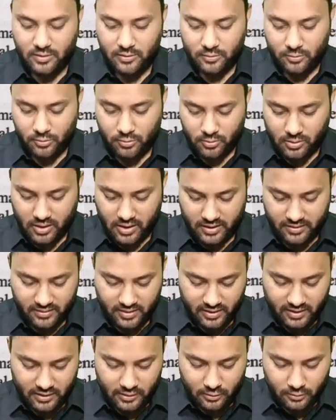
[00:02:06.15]
So
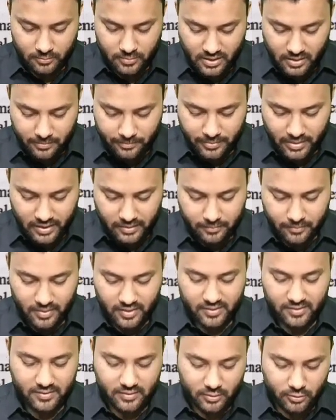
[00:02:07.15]
answer cannot be
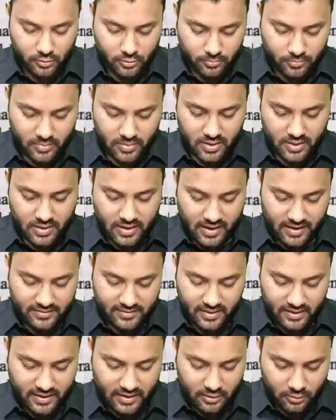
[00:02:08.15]
compartment syndrome,
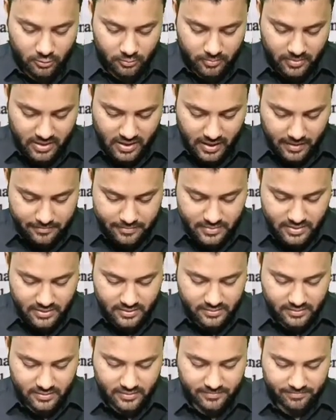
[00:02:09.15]
answer cannot be
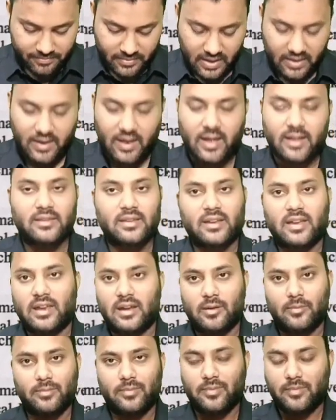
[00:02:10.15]
abscess, and answer
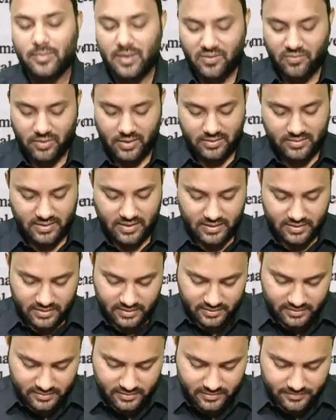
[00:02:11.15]
cannot be
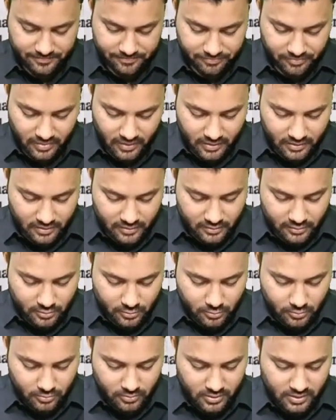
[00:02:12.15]
fasciitis.
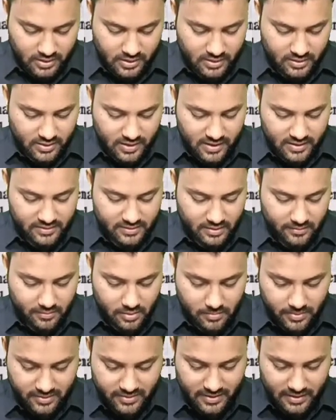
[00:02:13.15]
So here the answer
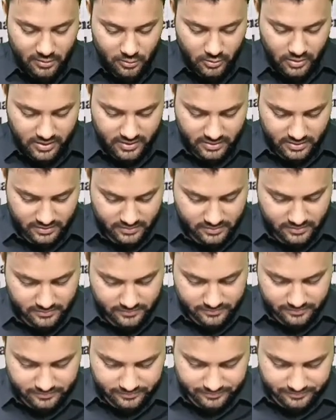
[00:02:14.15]
will be cellulitis.